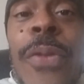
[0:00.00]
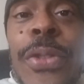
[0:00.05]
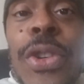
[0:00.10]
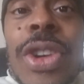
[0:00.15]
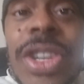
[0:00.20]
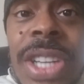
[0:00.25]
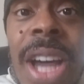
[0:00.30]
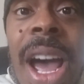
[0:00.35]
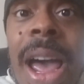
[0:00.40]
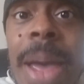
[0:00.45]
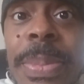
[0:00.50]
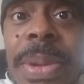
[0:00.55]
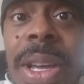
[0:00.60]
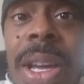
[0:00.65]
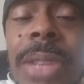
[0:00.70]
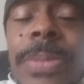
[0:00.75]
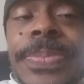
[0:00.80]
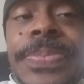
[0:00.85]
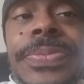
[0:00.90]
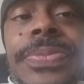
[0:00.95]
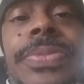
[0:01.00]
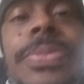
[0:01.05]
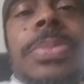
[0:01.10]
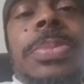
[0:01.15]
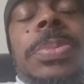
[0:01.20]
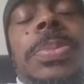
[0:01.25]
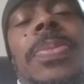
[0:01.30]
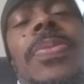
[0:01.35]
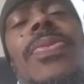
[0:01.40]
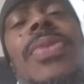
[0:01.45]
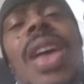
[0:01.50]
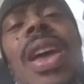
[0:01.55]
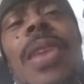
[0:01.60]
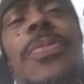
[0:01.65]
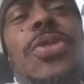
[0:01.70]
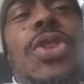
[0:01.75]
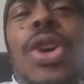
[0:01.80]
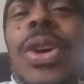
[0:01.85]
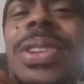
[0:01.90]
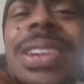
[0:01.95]
for your type. Okay?
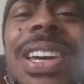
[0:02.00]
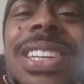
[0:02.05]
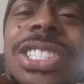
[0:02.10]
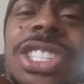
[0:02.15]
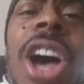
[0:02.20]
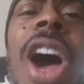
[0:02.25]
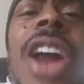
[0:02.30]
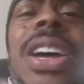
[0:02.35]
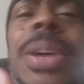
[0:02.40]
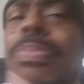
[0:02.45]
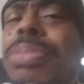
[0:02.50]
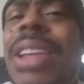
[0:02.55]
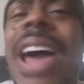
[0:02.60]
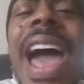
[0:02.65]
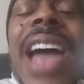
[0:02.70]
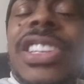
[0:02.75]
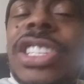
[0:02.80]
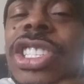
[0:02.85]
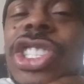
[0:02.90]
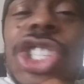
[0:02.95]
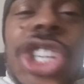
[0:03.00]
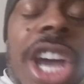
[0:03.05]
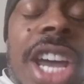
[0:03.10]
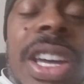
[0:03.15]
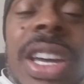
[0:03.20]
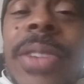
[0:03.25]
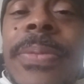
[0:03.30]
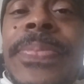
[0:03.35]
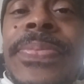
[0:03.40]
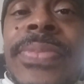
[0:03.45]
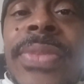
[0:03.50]
If you're an exotic black chick